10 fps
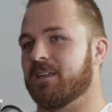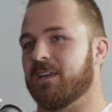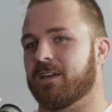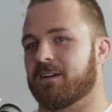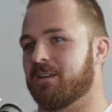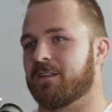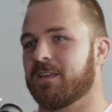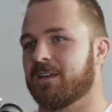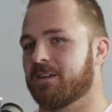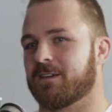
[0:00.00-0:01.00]
yeah,
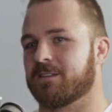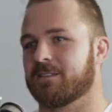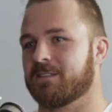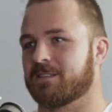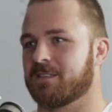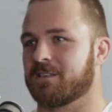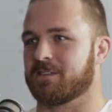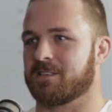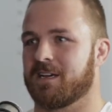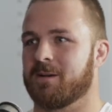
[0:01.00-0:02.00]
I just think I
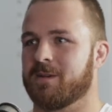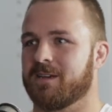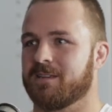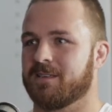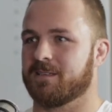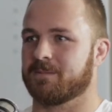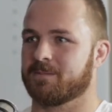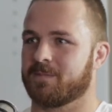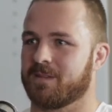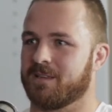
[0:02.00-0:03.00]
scar badly and
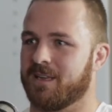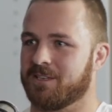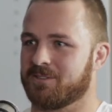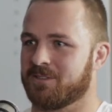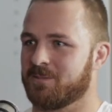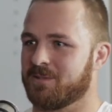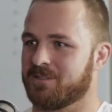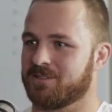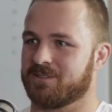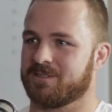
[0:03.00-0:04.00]
the nature of the
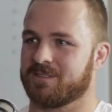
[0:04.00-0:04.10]
position,